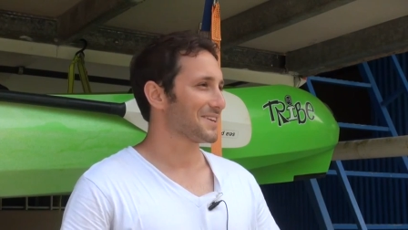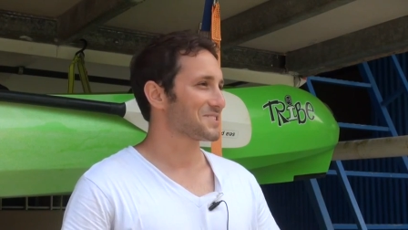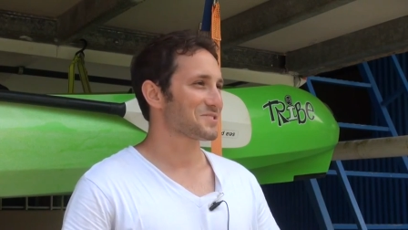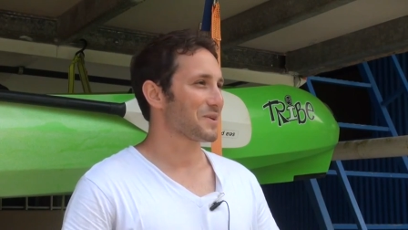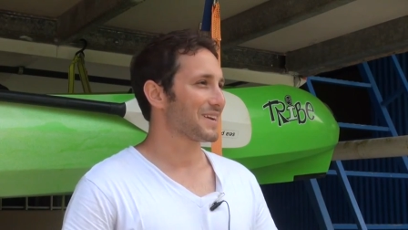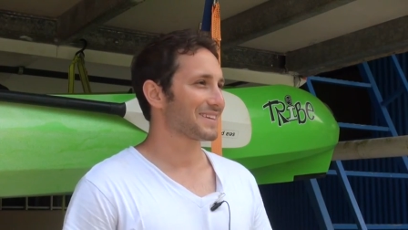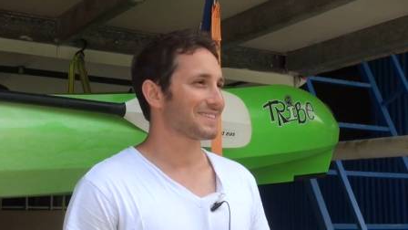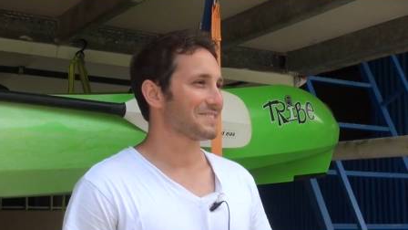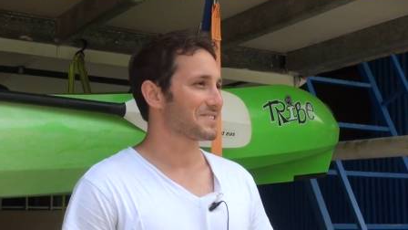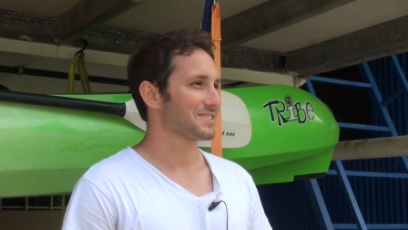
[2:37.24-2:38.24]
lunch is waiting,
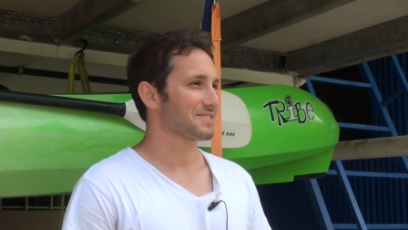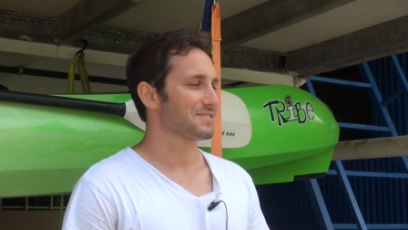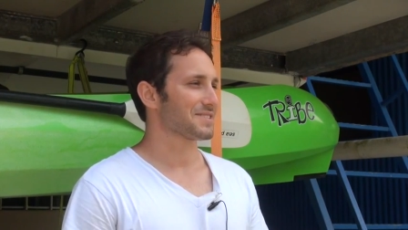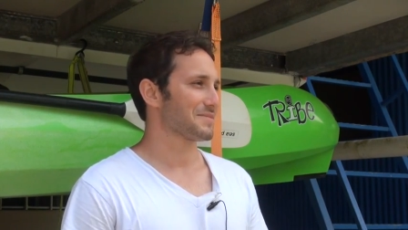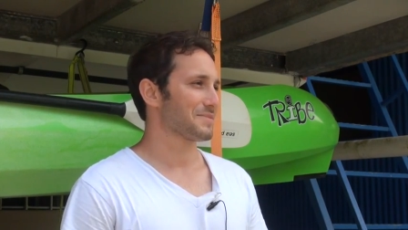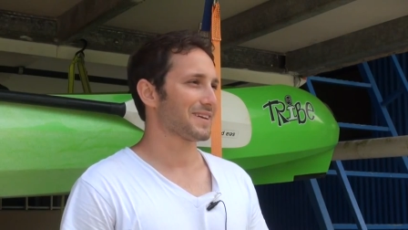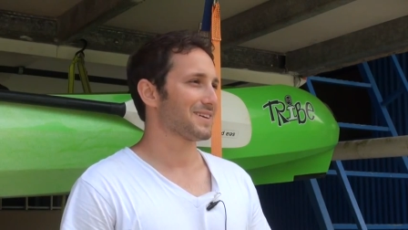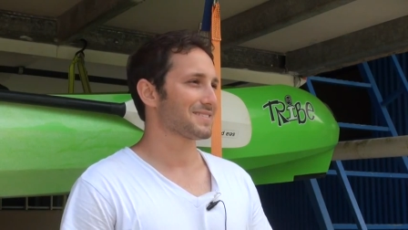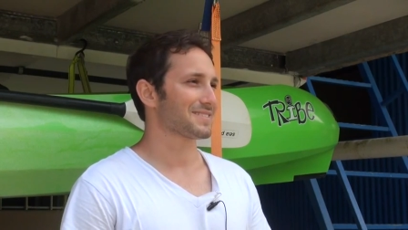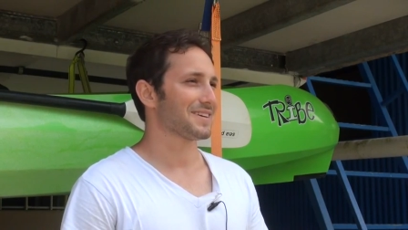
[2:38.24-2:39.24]
which is always something
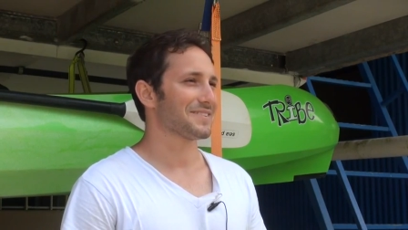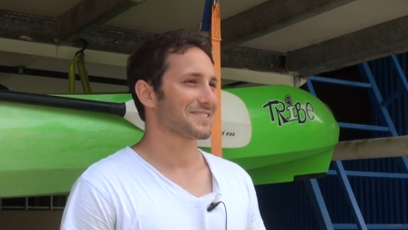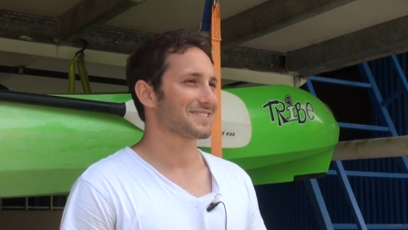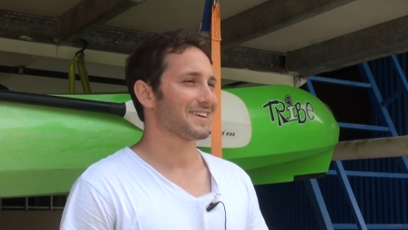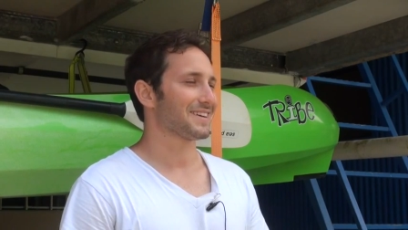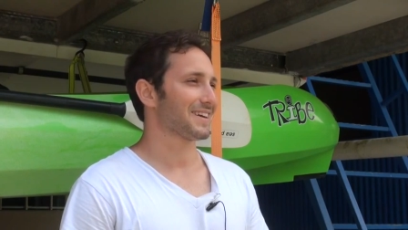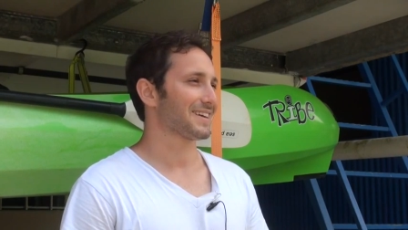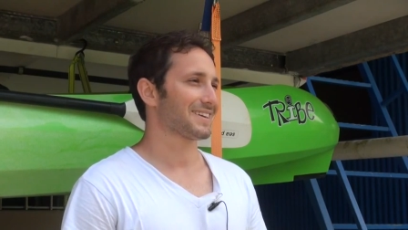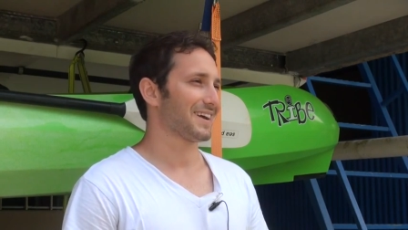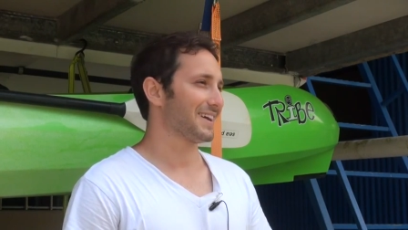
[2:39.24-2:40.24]
else. It's kind of exciting.
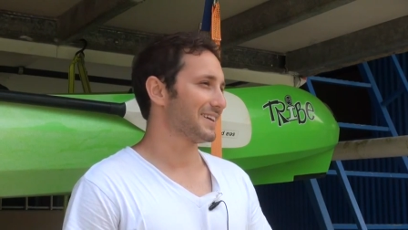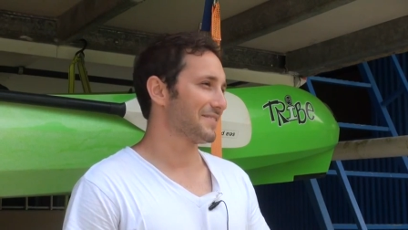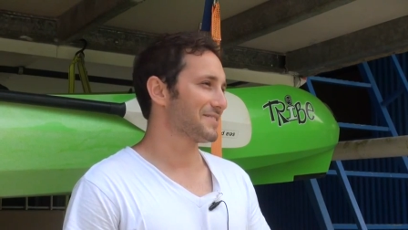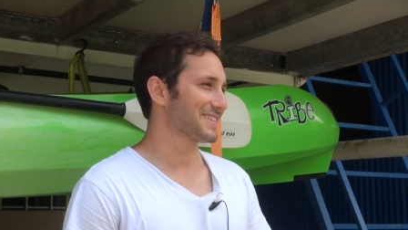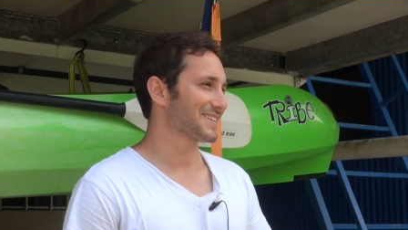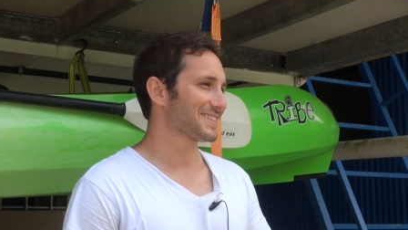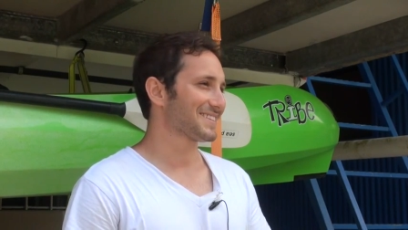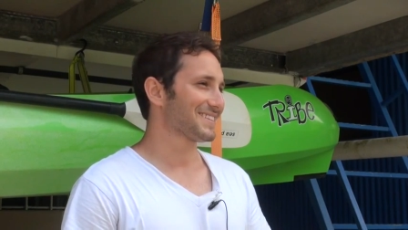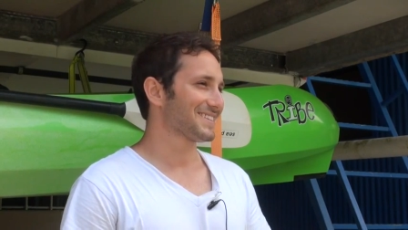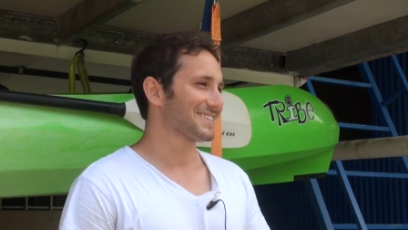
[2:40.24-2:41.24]
I, I eat everything,
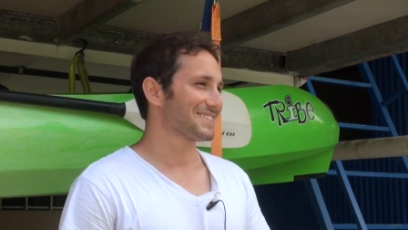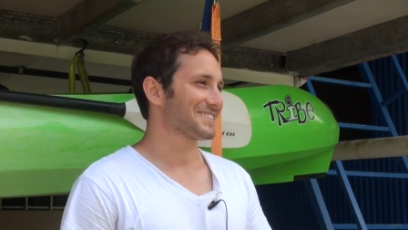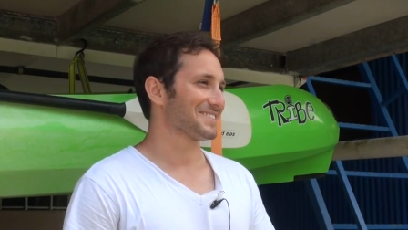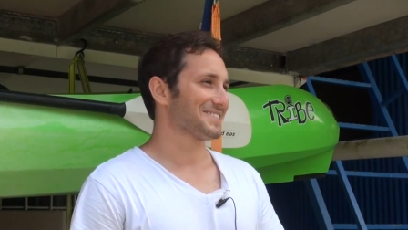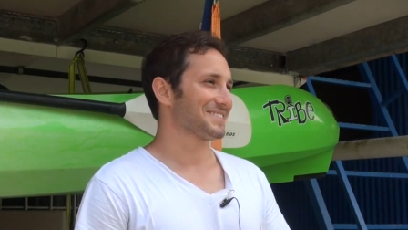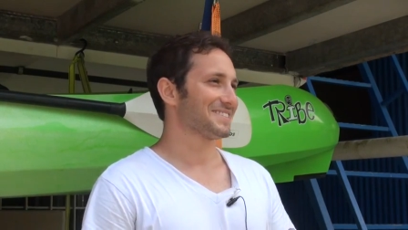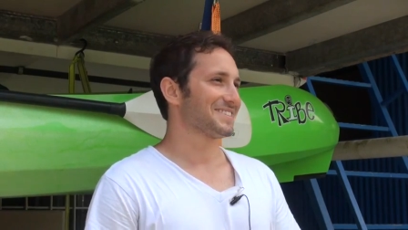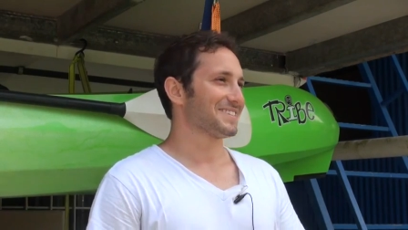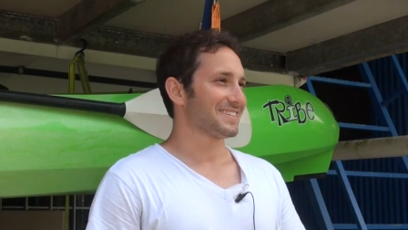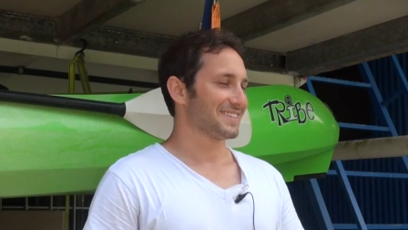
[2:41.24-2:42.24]
so
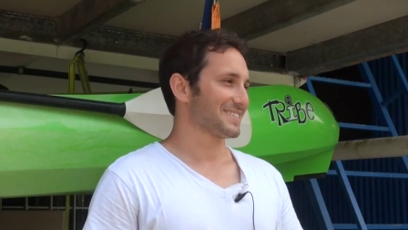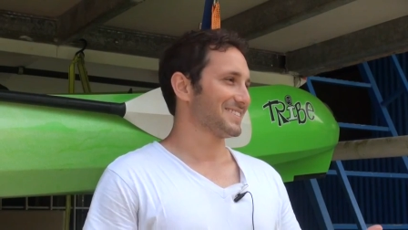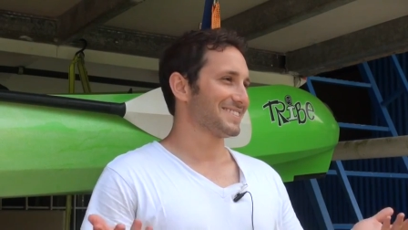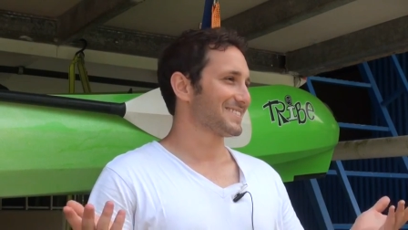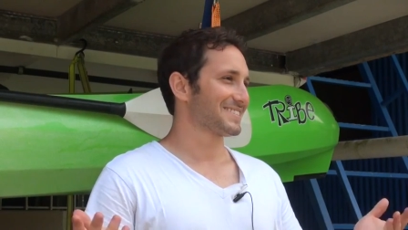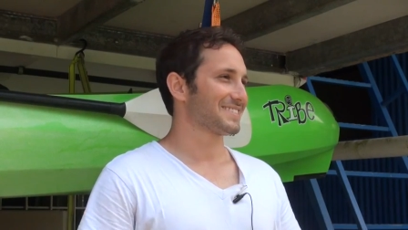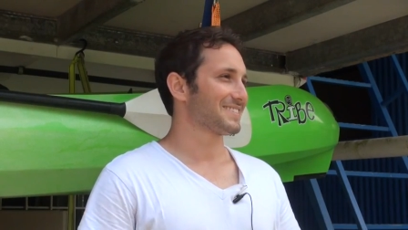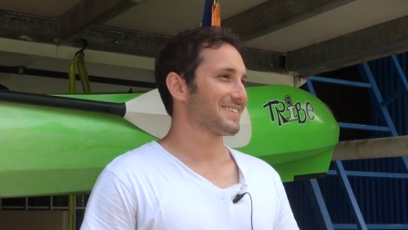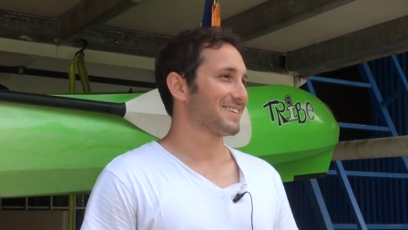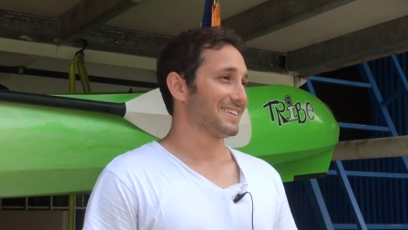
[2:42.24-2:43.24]
it's good. Good
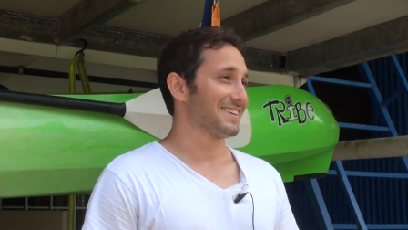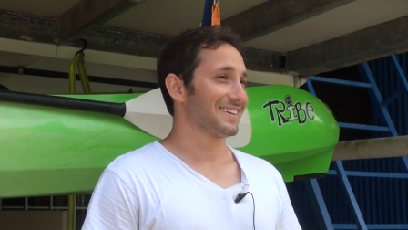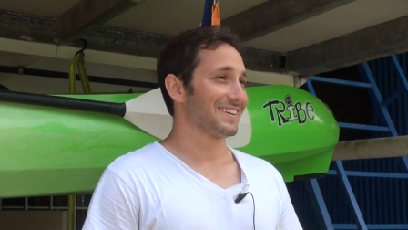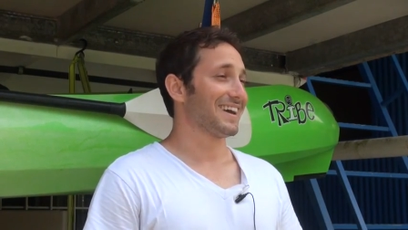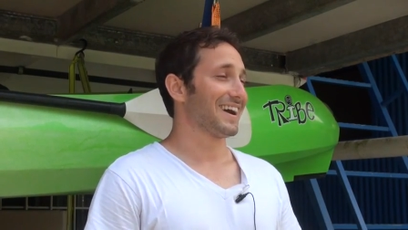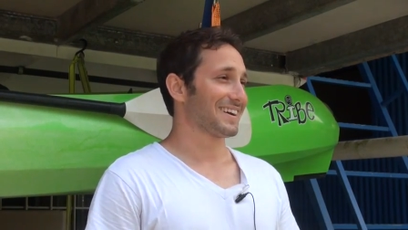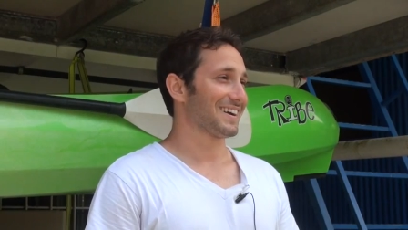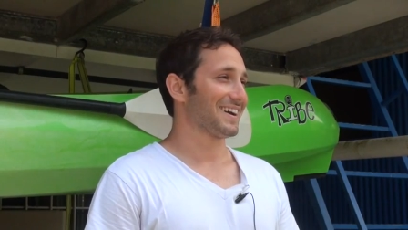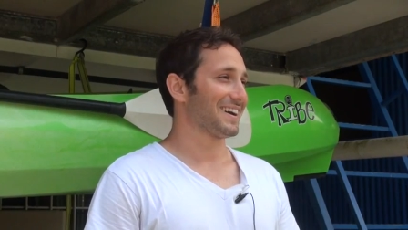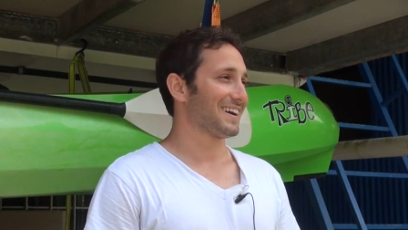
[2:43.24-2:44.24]
food. Yeah,
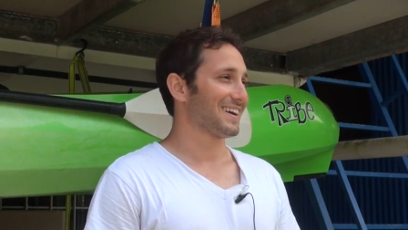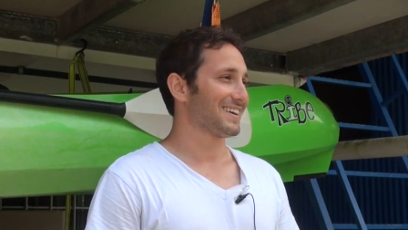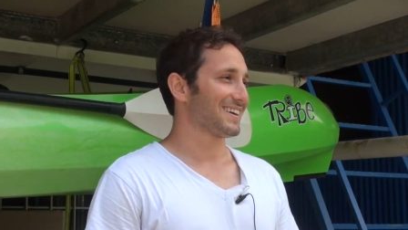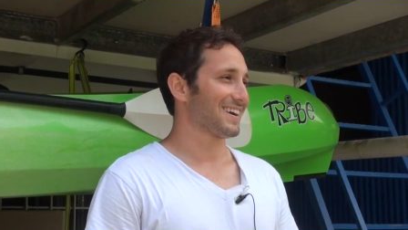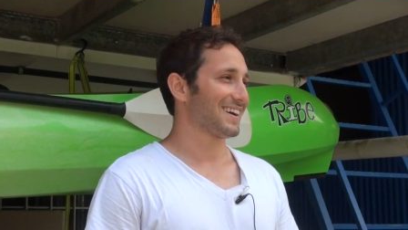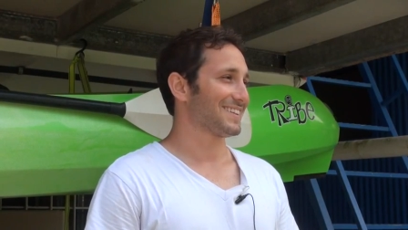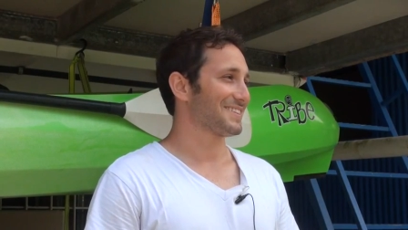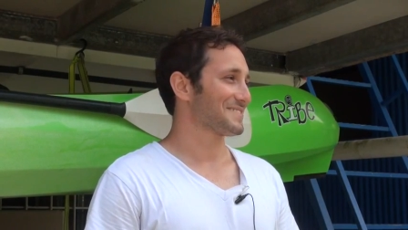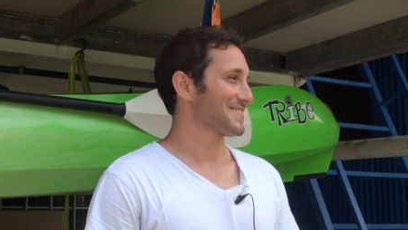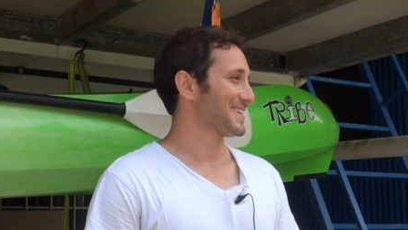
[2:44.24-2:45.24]
uh, I
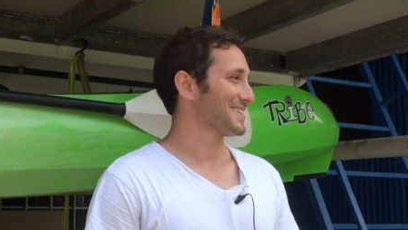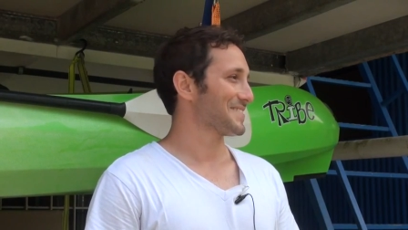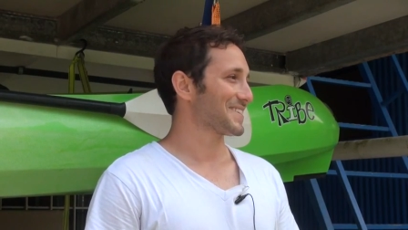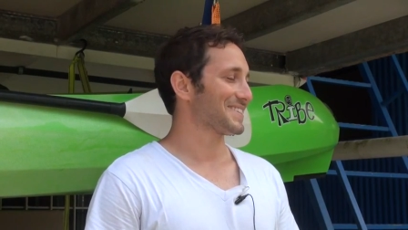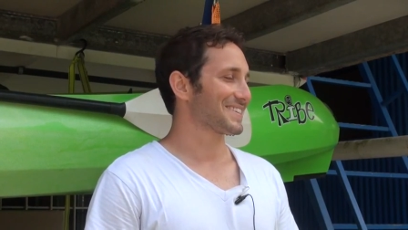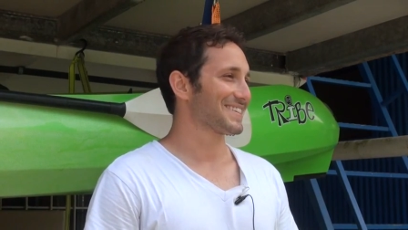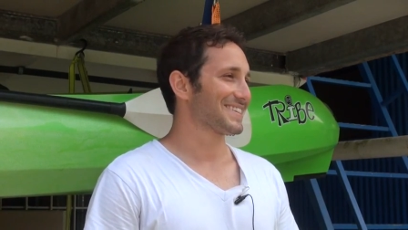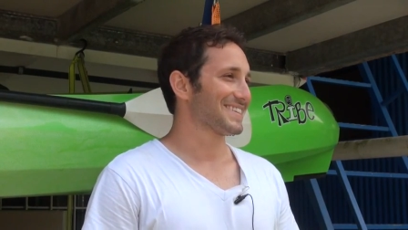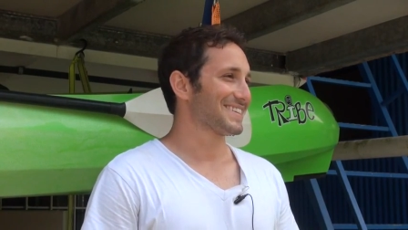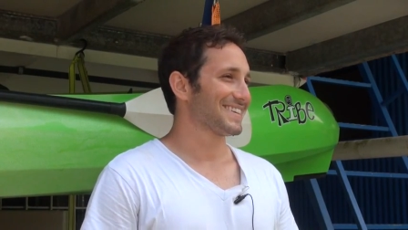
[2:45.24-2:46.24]
love I love our
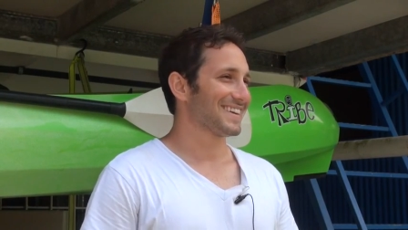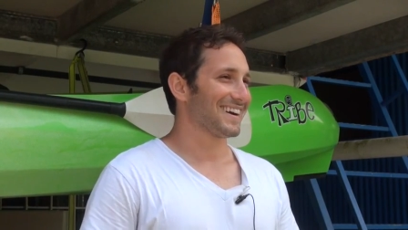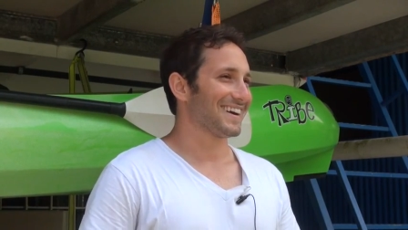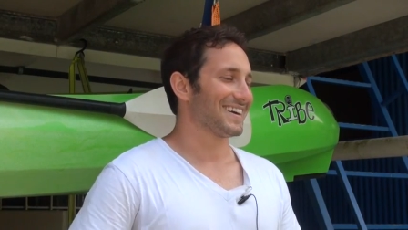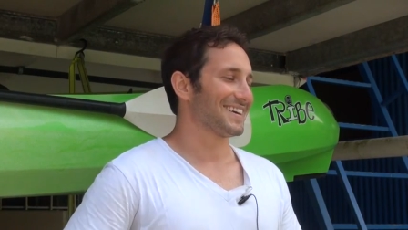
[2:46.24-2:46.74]
cook.